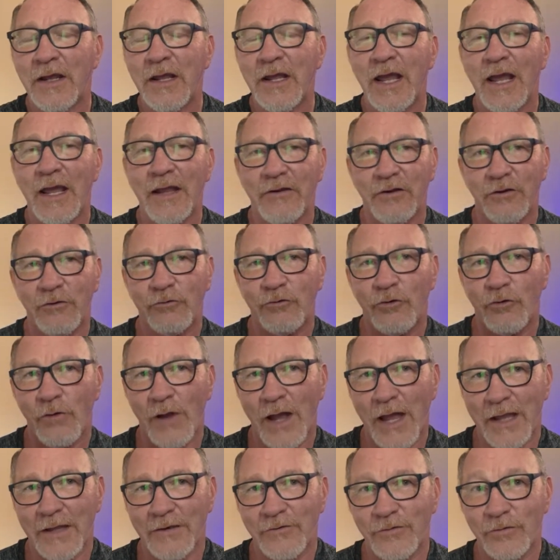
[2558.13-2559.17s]
and you
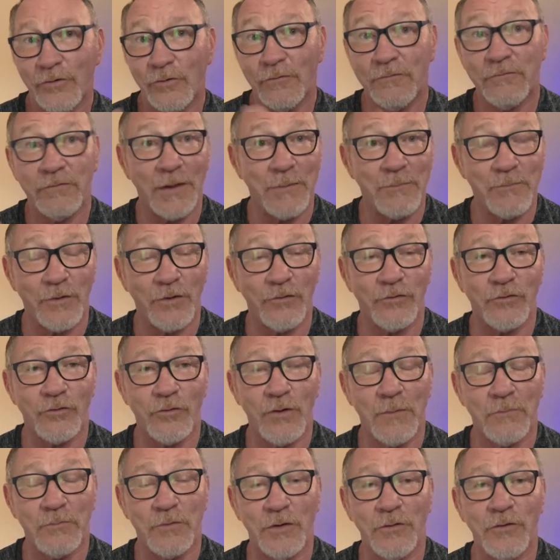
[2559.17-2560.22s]
try to flip the
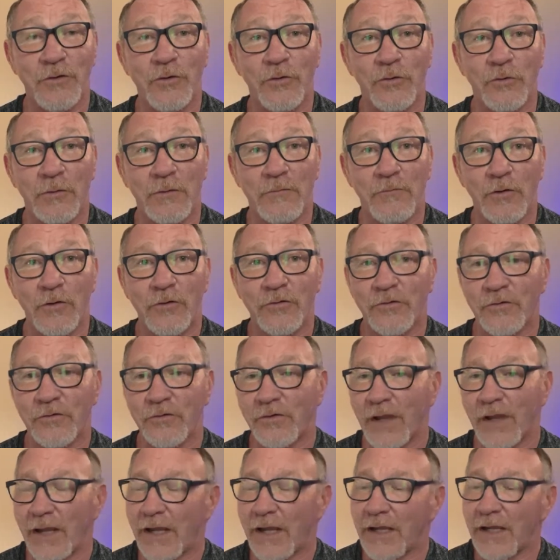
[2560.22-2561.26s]
script and do the
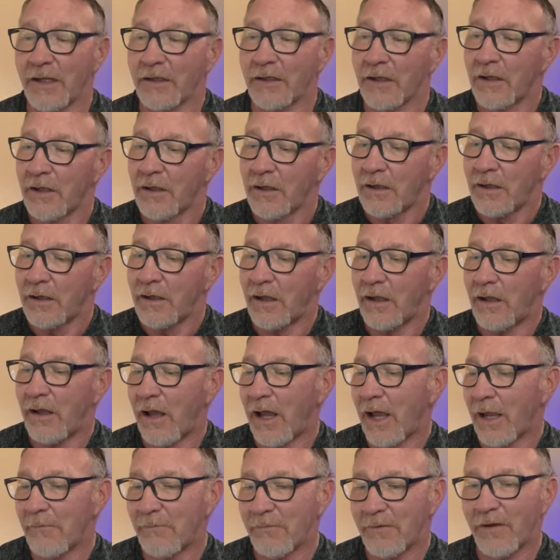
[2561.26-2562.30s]
reverse and say, hey,
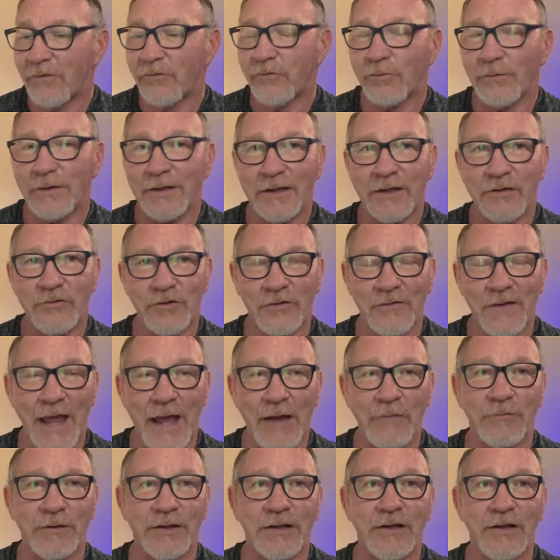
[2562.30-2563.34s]
I'm this
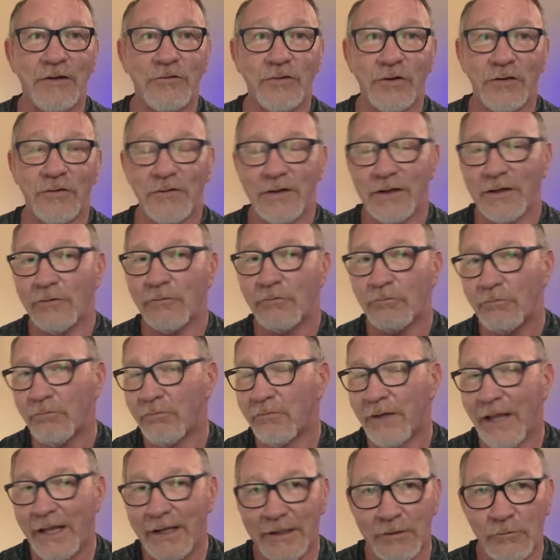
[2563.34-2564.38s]
religion, that
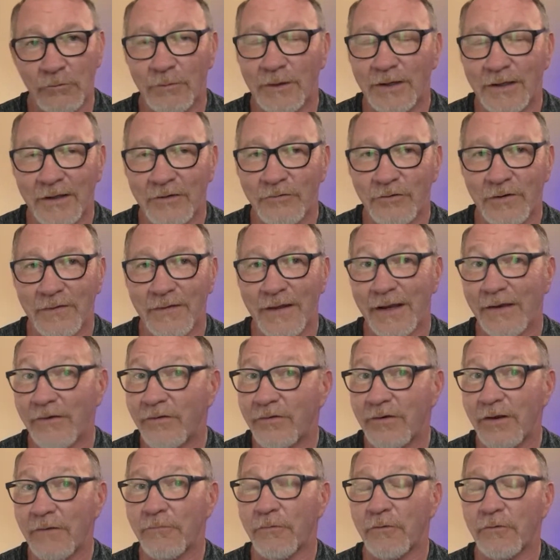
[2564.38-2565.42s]
religion, any religion that
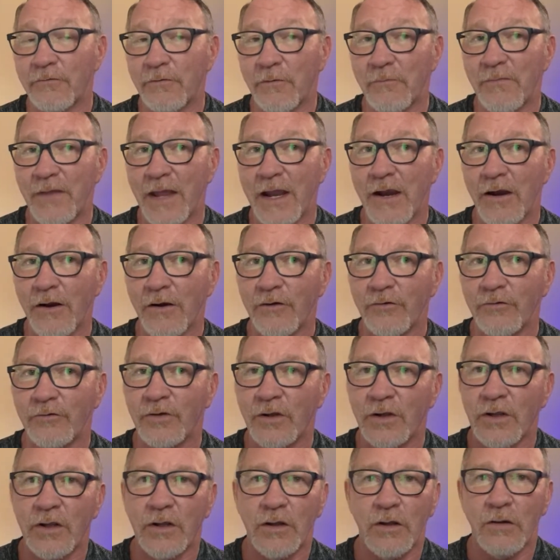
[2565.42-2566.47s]
is different from theirs,
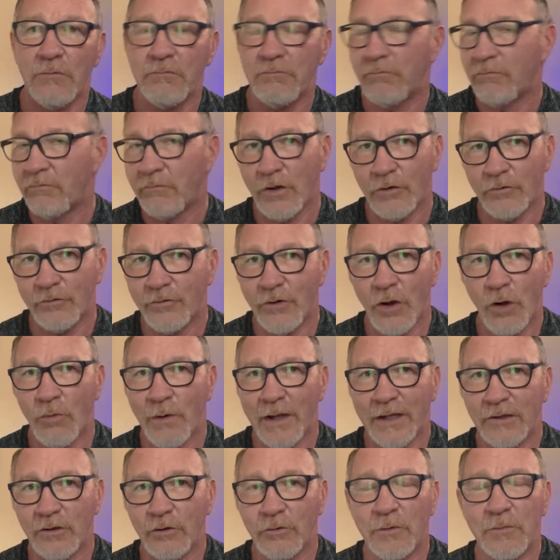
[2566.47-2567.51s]
there's no
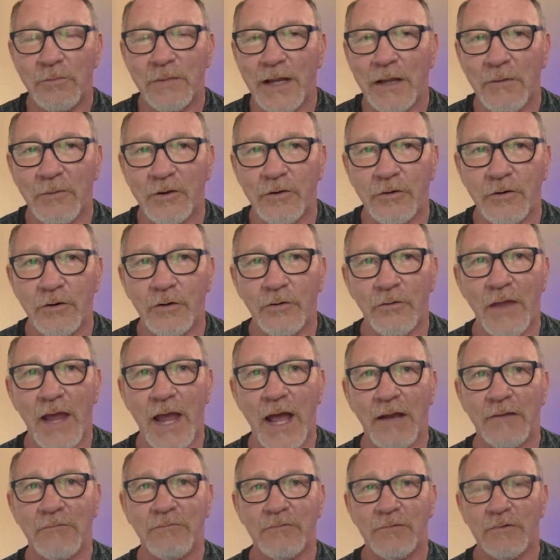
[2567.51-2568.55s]
way you would be able to do
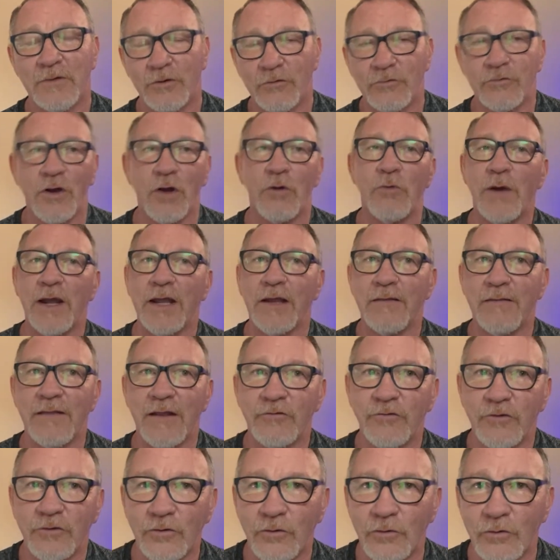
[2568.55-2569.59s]
that. There's no way
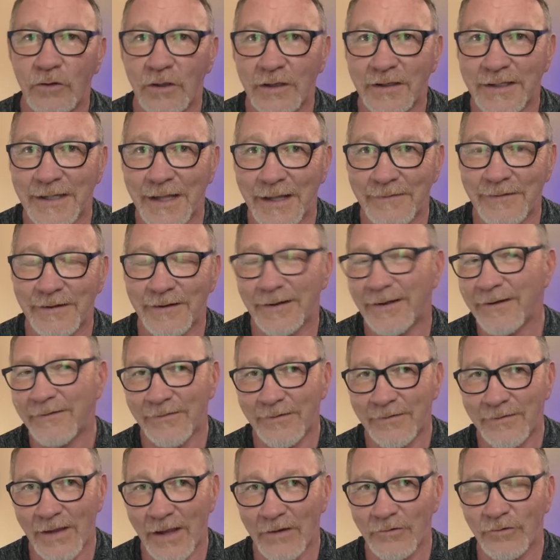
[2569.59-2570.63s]
that you could get the
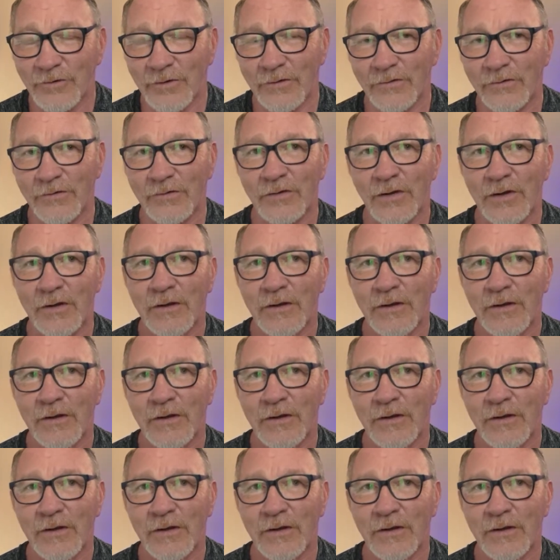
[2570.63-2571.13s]
concessions